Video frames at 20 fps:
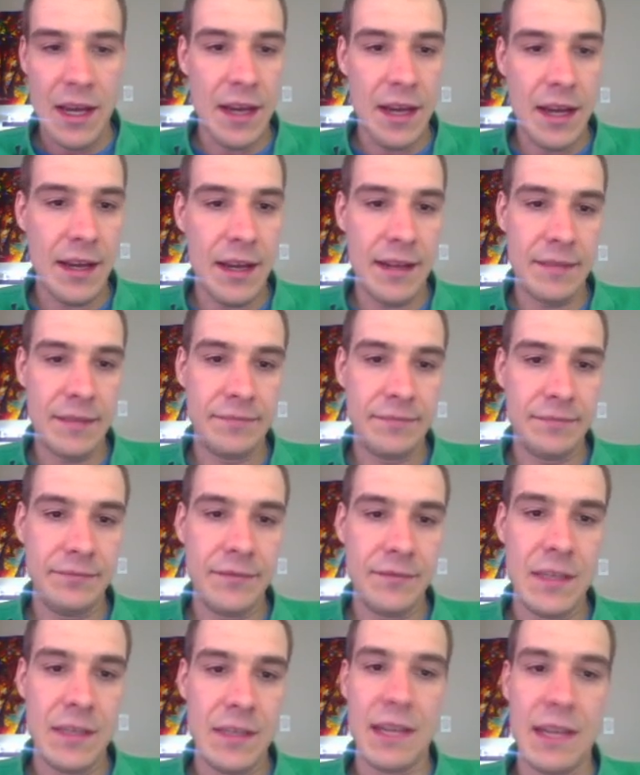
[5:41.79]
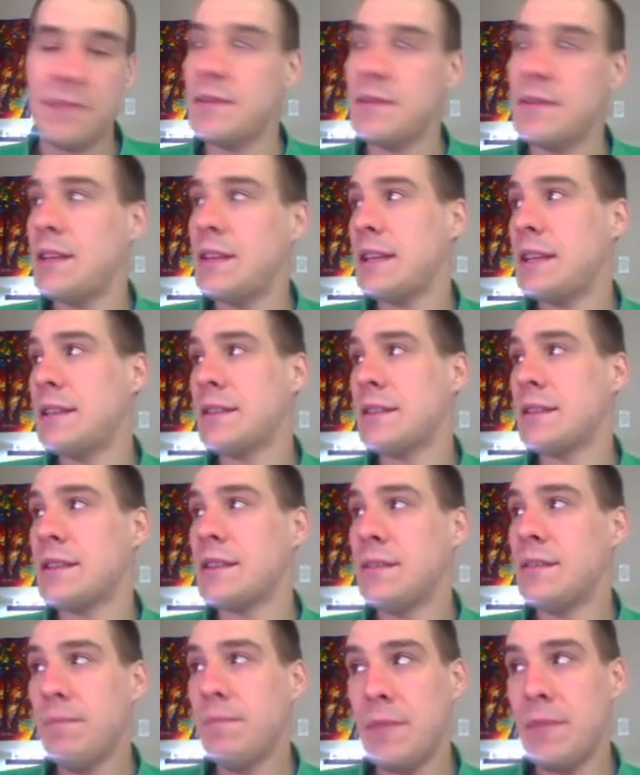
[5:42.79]
So that tells
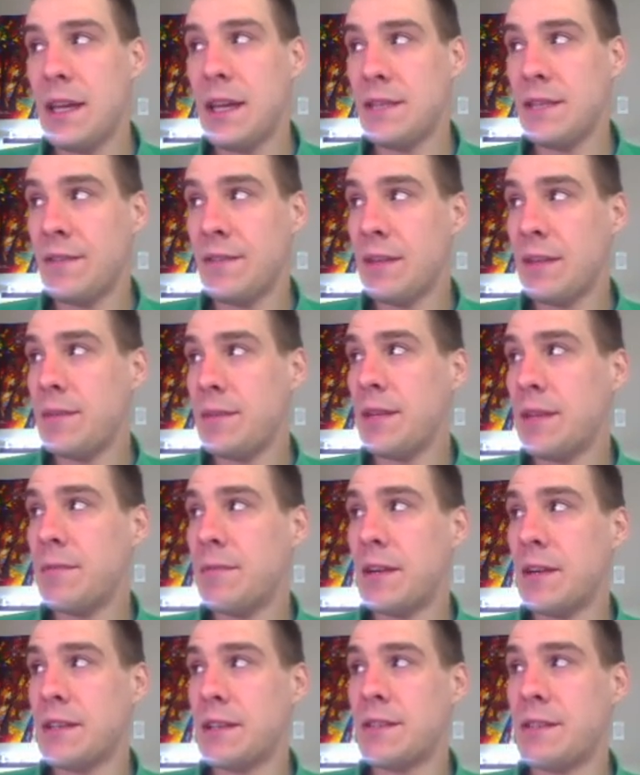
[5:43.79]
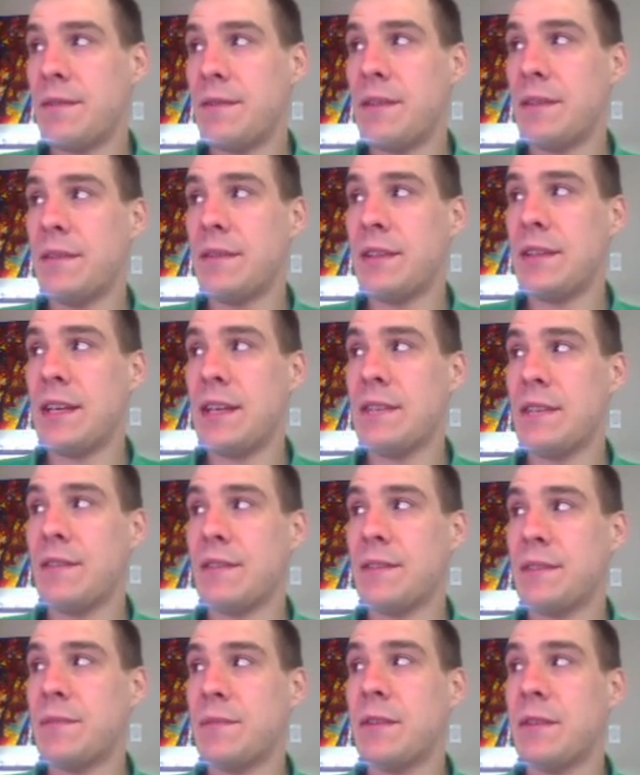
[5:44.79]
us K is very big, products are favored, K is
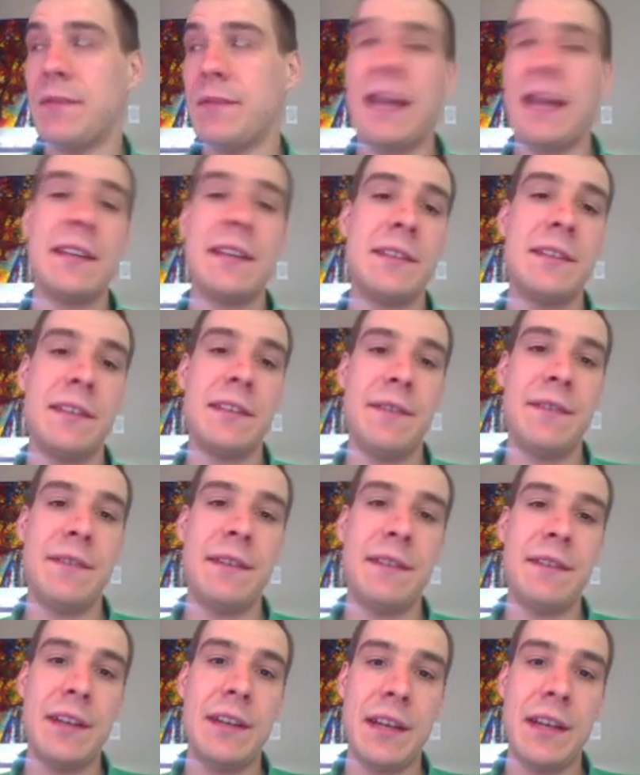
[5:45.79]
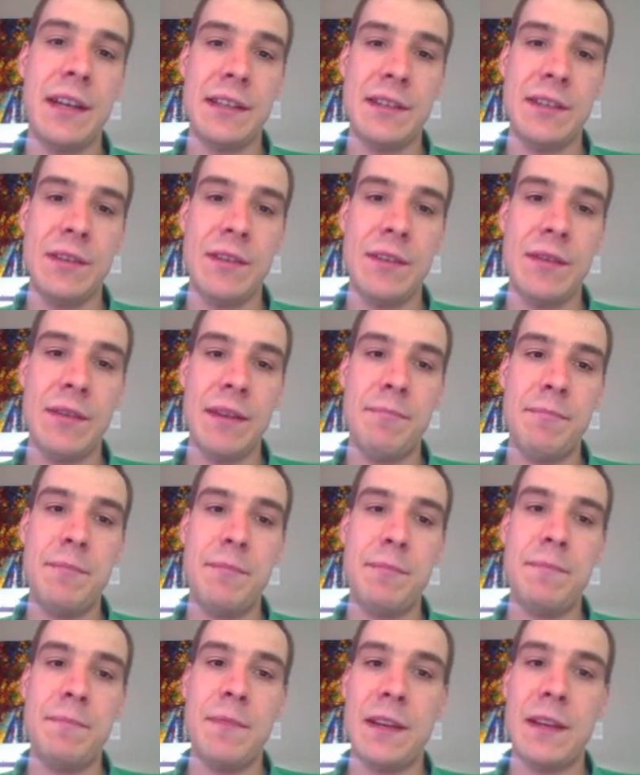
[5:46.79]
very small, reactants are favored, and so
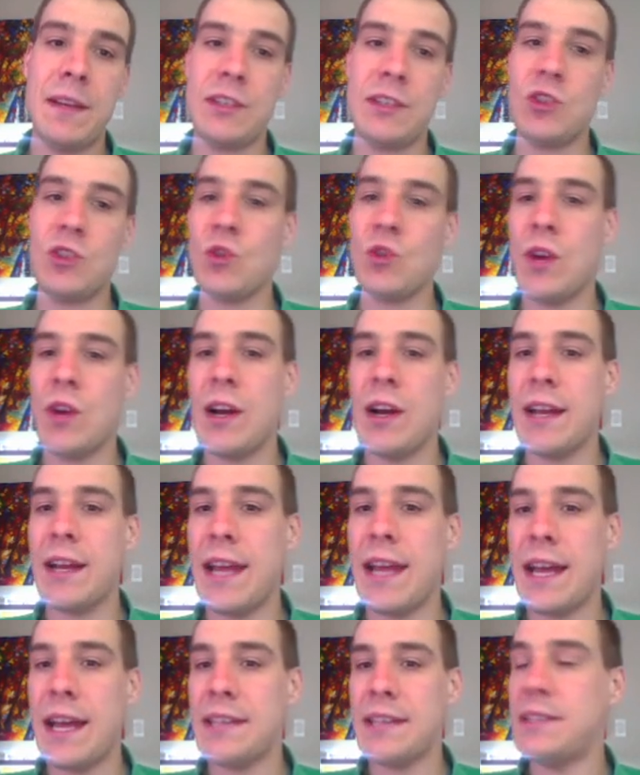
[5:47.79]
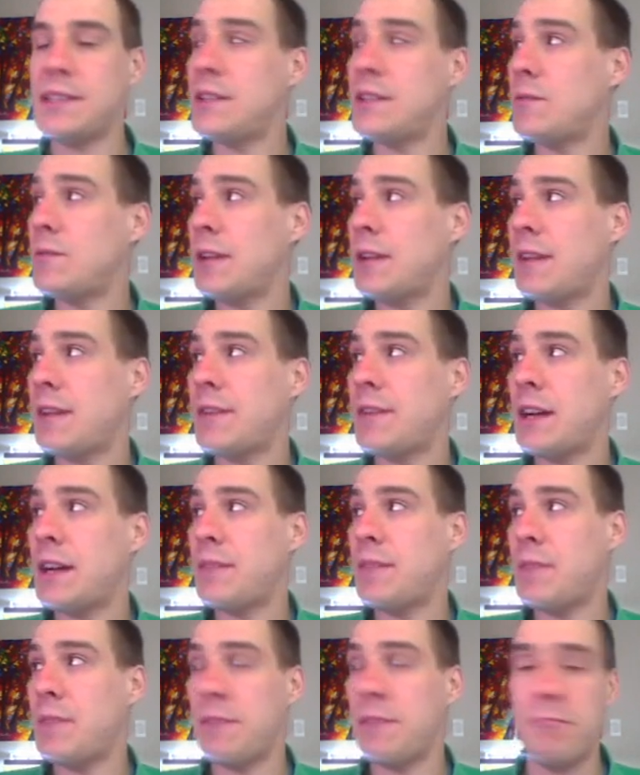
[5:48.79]
a strong acid will have
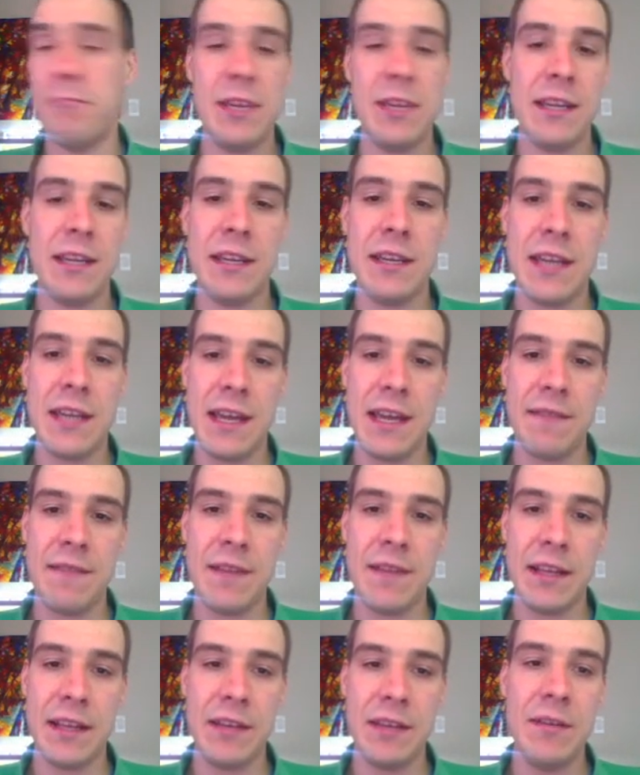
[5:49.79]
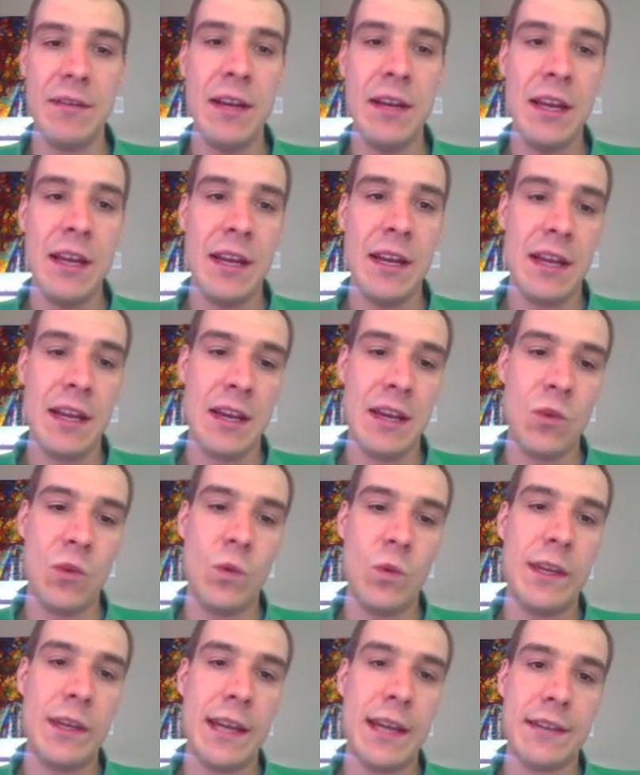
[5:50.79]
a big K value, and a
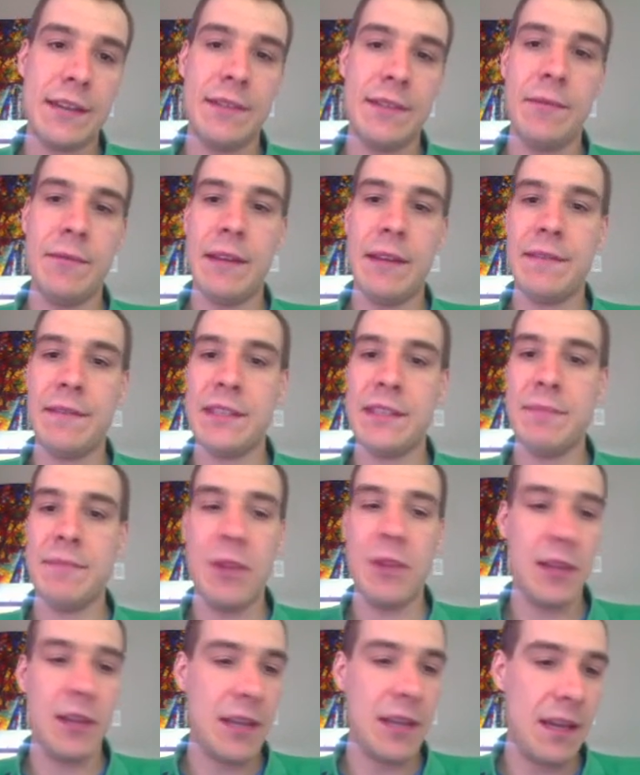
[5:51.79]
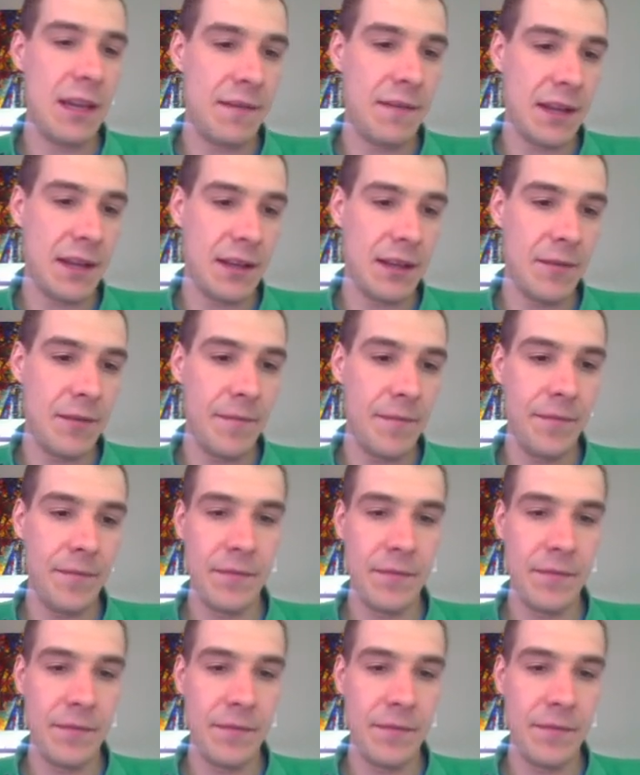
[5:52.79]
weak acid will have a small K value.